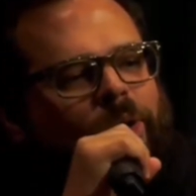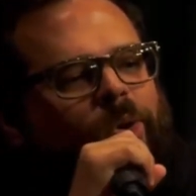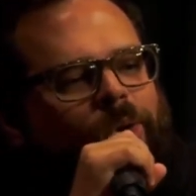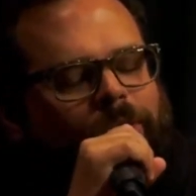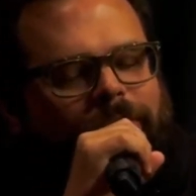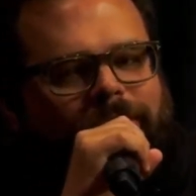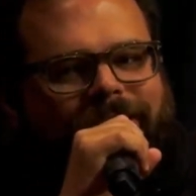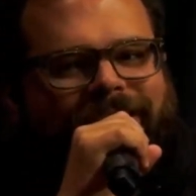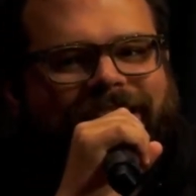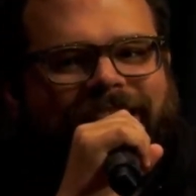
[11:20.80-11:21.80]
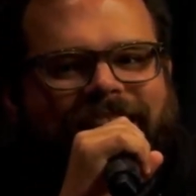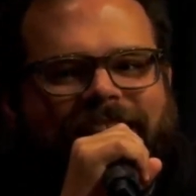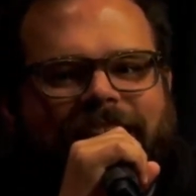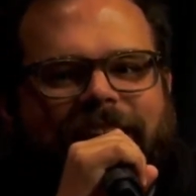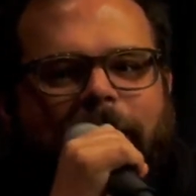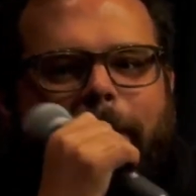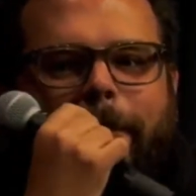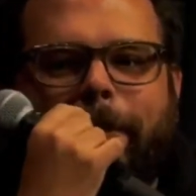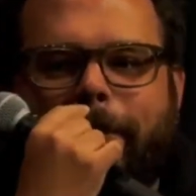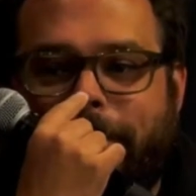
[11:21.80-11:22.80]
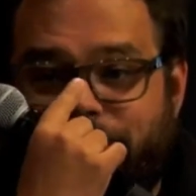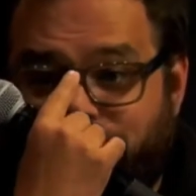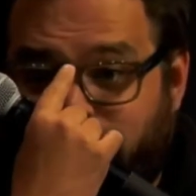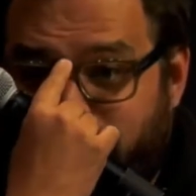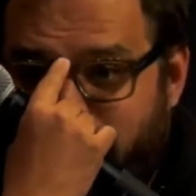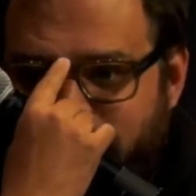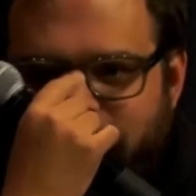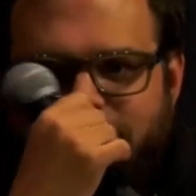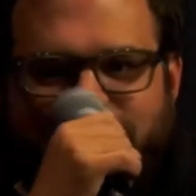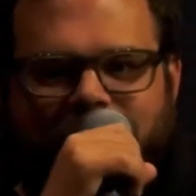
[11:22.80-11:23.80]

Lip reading: so they have a disadvantage in any of the physical games.